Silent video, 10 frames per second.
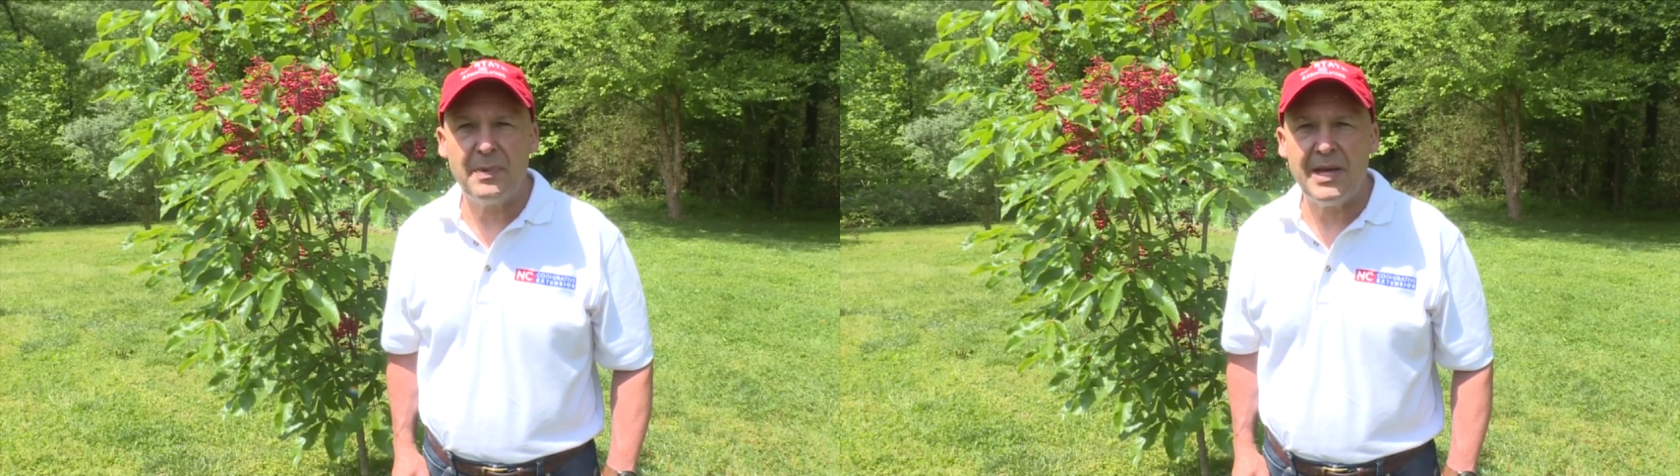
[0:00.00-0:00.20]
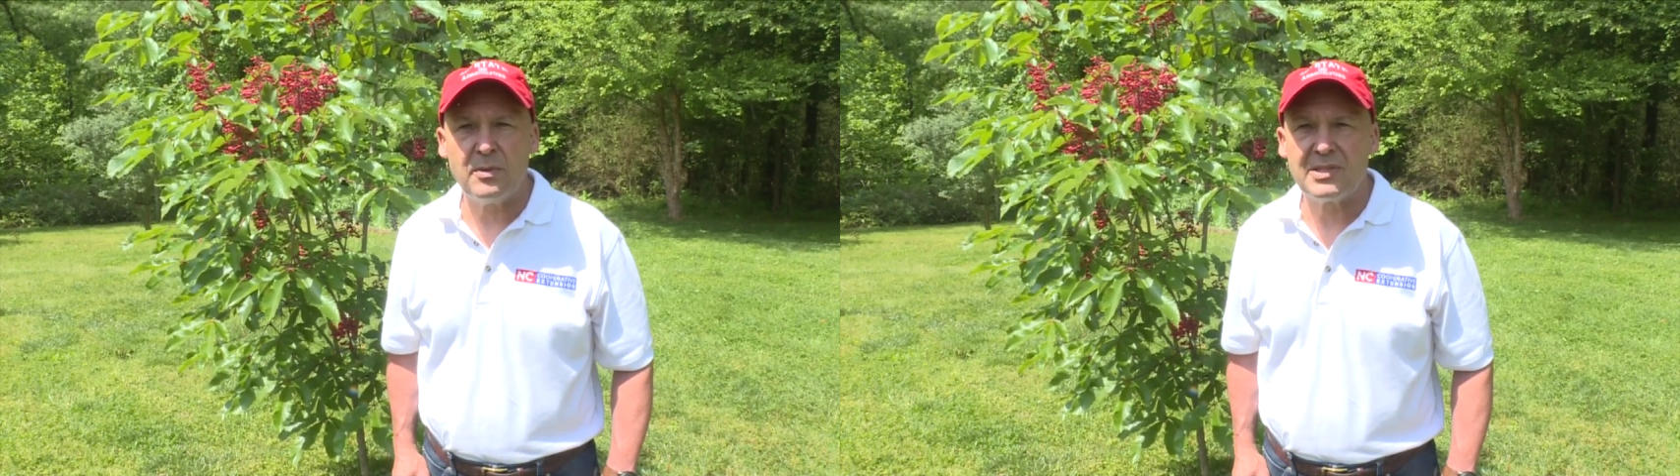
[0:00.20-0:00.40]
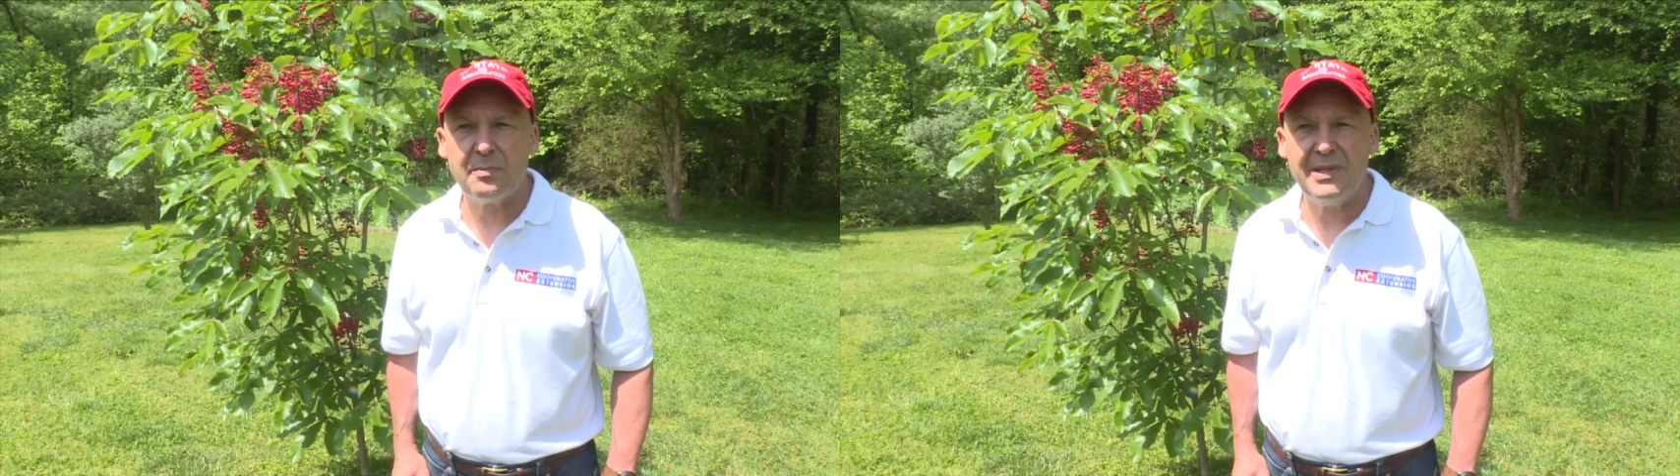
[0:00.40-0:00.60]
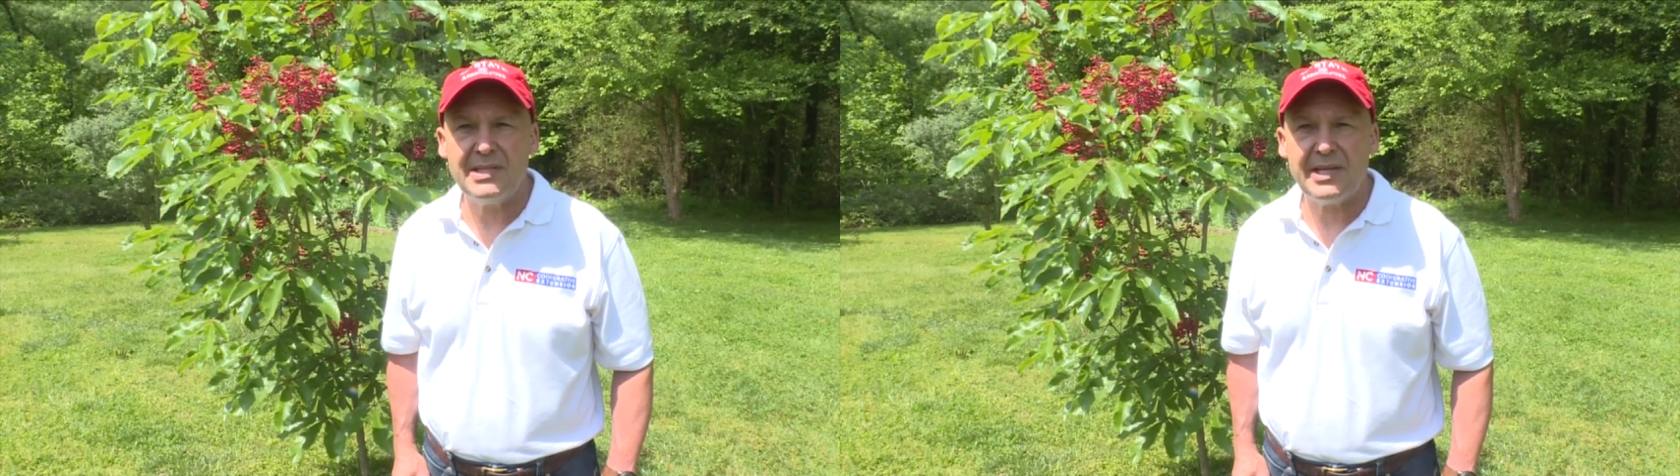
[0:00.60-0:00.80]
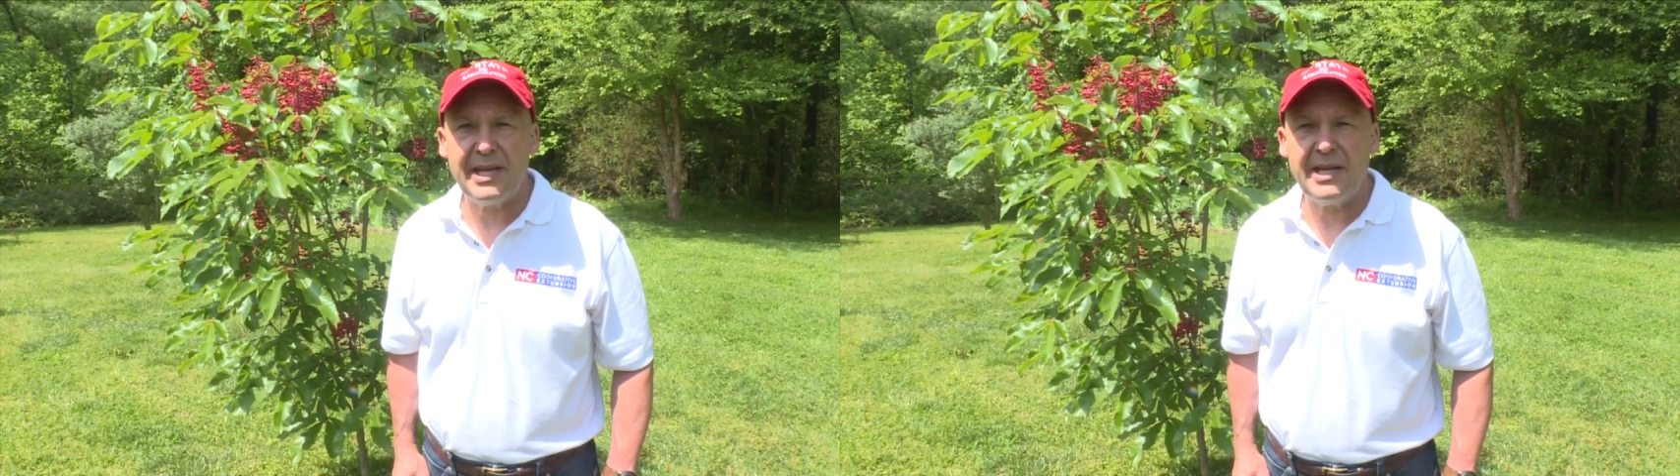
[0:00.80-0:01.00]
petals that
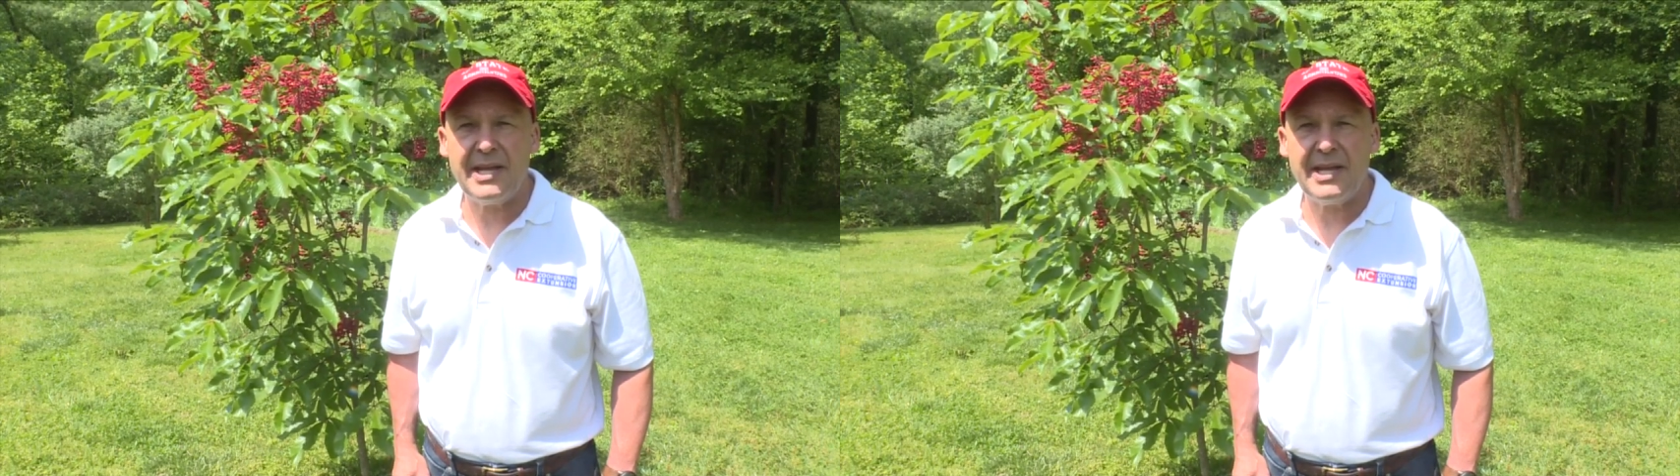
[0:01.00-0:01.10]
bees can't